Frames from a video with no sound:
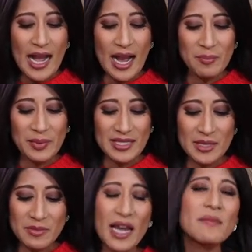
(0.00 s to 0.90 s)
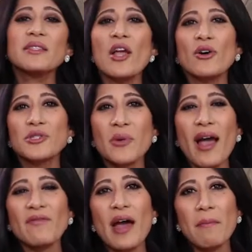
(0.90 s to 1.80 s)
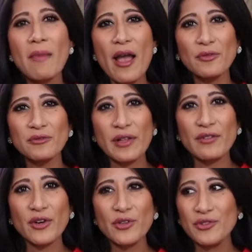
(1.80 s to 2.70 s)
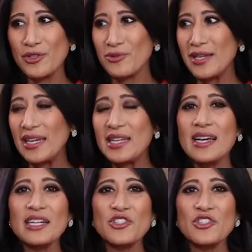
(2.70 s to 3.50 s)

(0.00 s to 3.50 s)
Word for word: Uh, but sometimes they also have that mild flavor you need